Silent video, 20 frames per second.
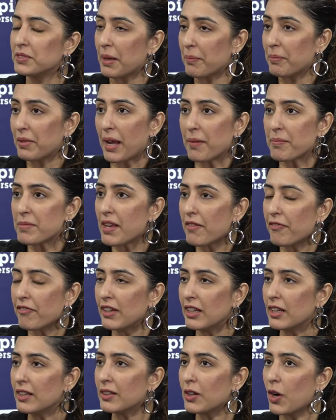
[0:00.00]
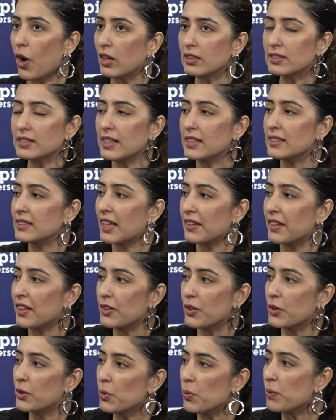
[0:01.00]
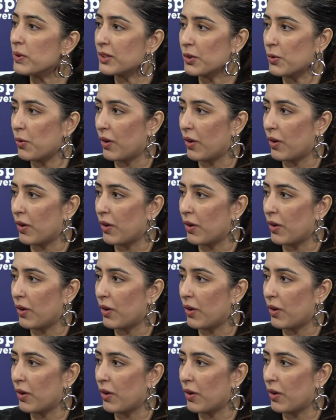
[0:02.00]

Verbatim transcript: Sometimes I feel cost has nothing to do with